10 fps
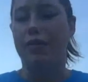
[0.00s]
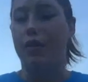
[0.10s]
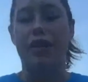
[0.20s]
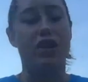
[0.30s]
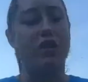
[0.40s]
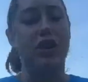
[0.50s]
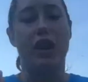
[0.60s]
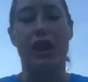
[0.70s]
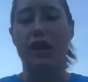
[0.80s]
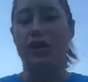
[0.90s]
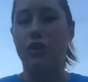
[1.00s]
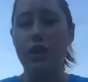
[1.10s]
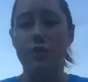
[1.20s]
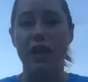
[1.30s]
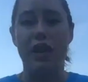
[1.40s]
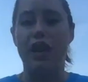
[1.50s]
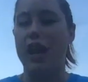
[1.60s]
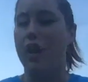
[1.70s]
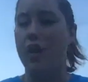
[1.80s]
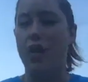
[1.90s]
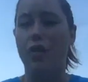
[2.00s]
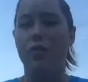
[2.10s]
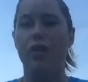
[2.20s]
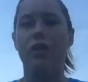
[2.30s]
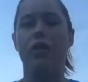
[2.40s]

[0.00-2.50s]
whether you're doing it on a treadmill at home